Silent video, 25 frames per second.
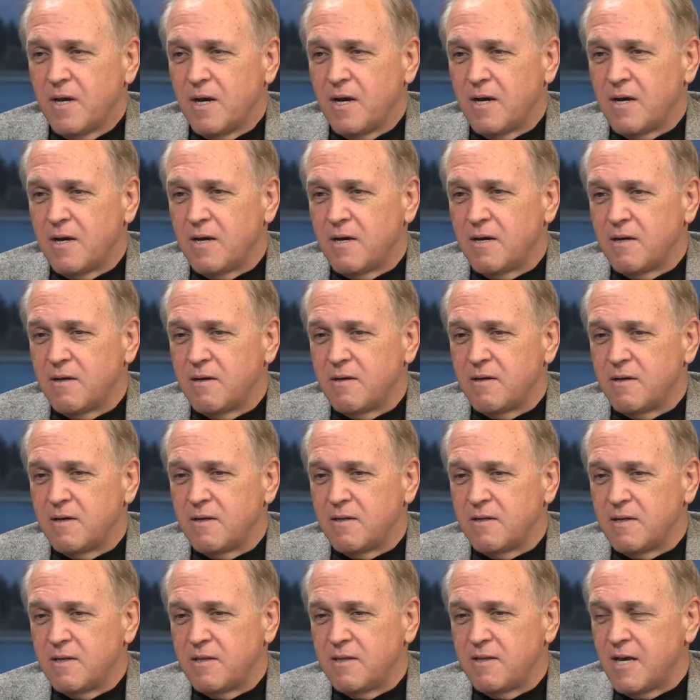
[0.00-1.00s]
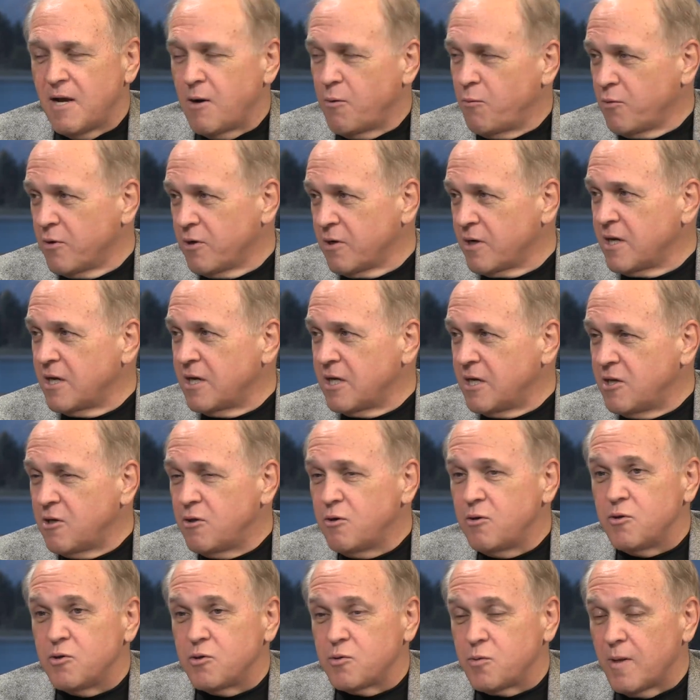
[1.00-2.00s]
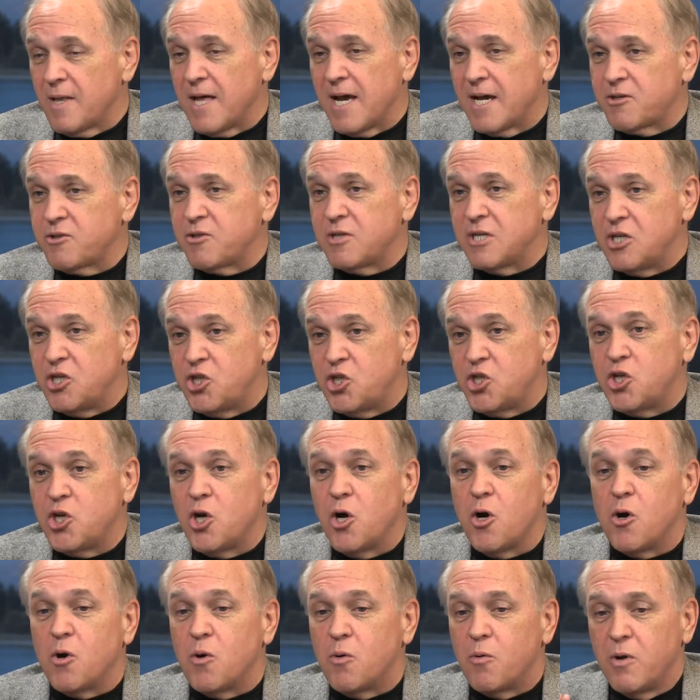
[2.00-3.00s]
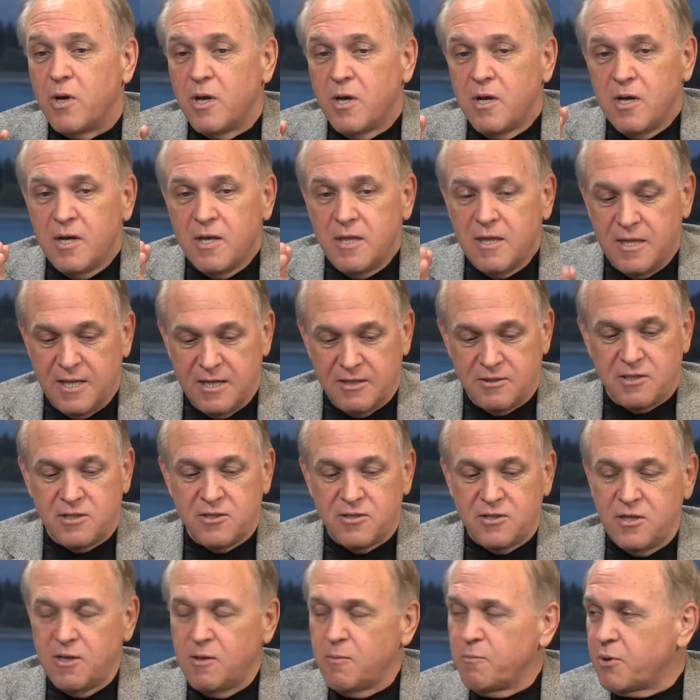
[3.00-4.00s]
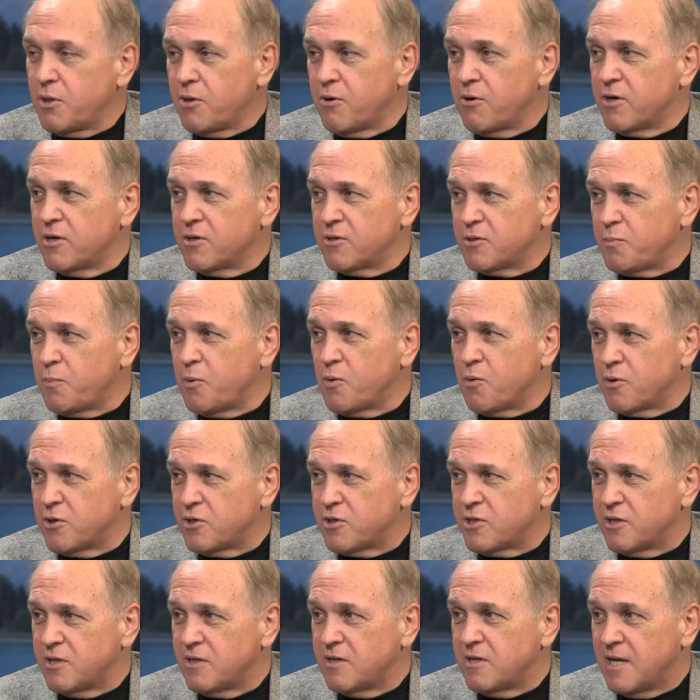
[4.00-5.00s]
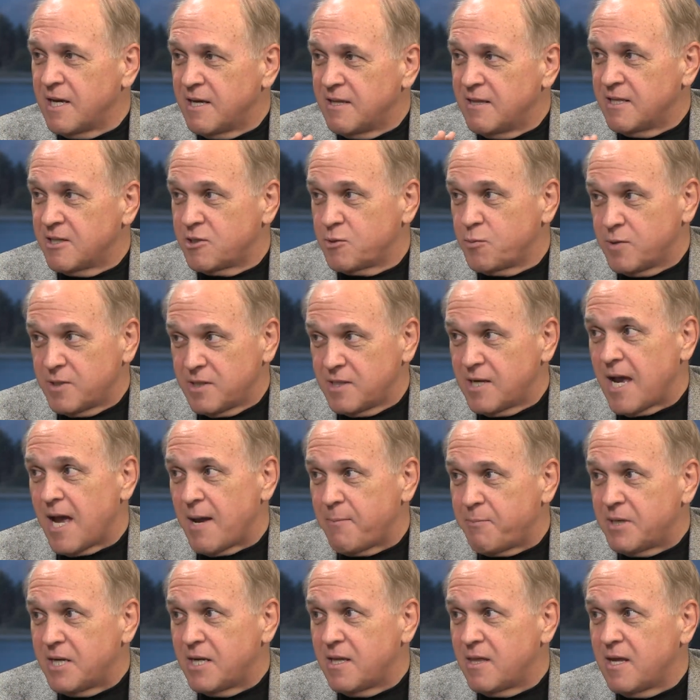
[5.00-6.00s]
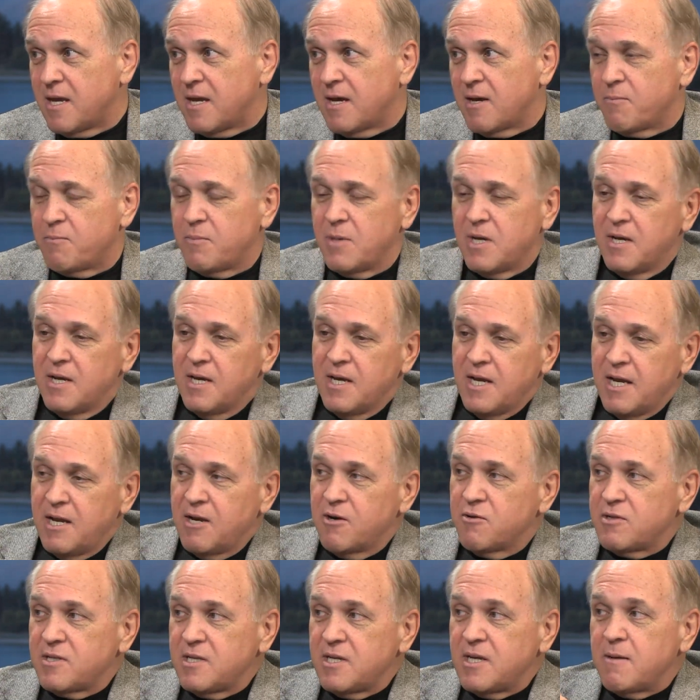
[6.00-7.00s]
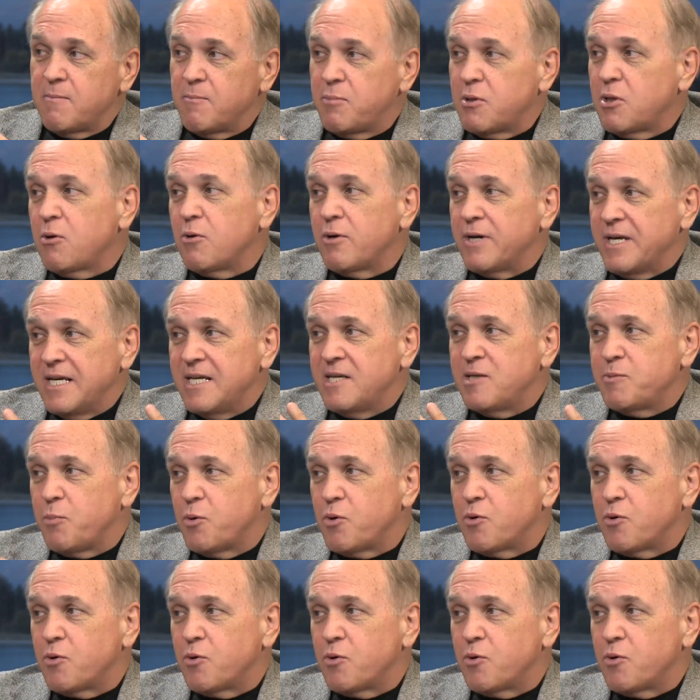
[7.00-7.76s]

uh, that we're going to use will actually show this is the employer's portion and this is what's mm -hmm. happened to them. Here's the employee's